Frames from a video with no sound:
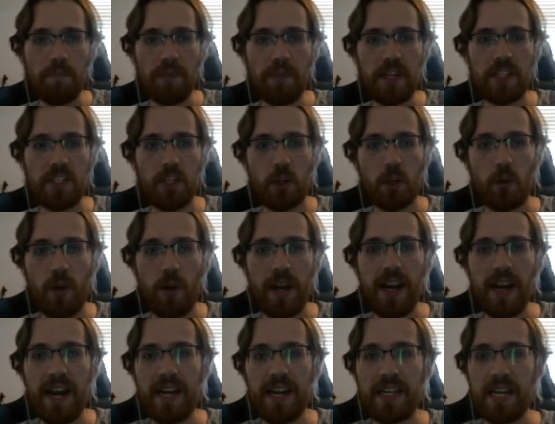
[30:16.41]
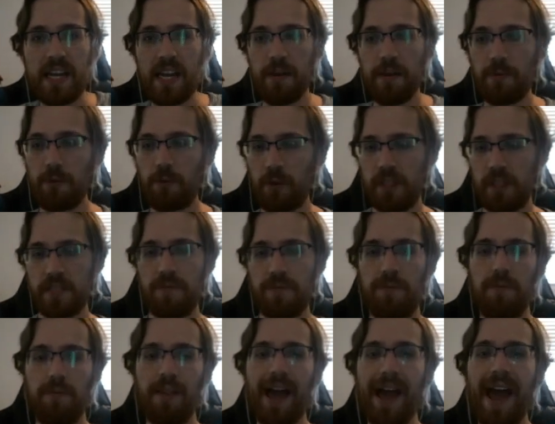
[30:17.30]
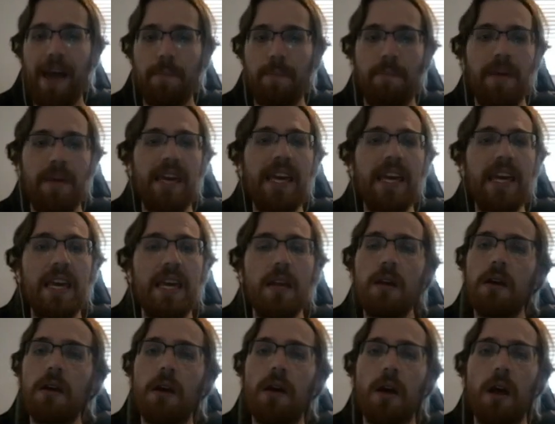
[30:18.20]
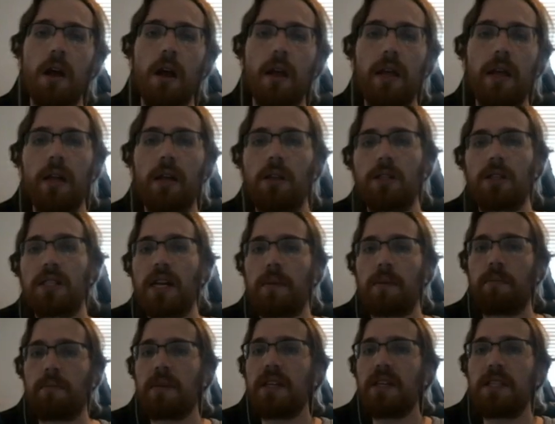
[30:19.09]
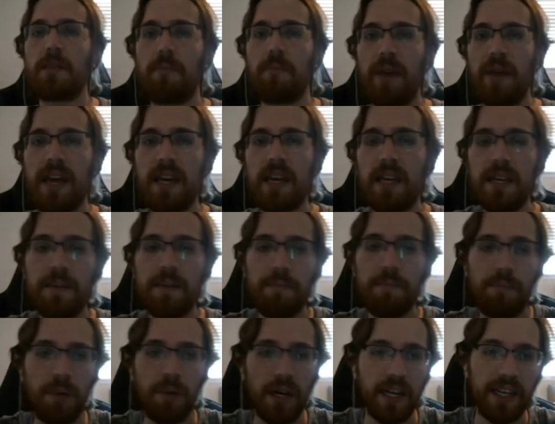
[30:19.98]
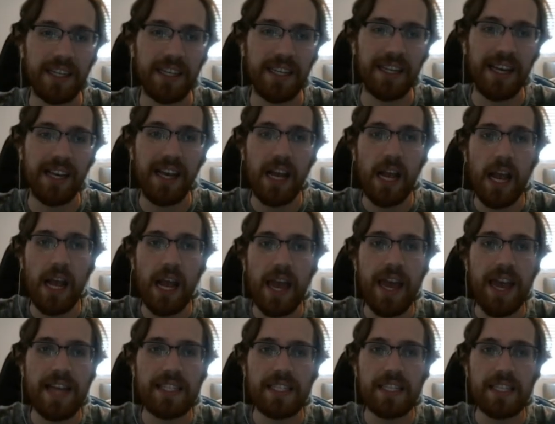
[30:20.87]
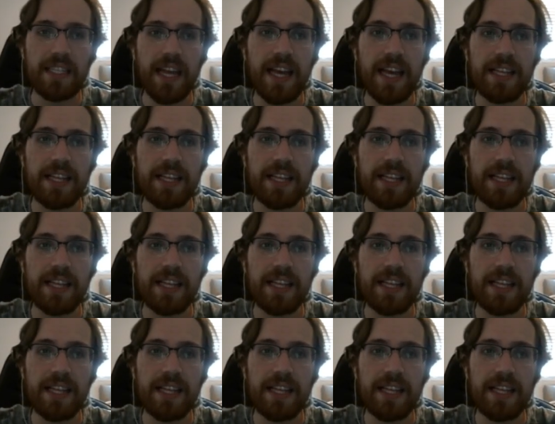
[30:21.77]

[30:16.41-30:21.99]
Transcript: It's a great idea for this flat peed that looks like piece of bacon, but it's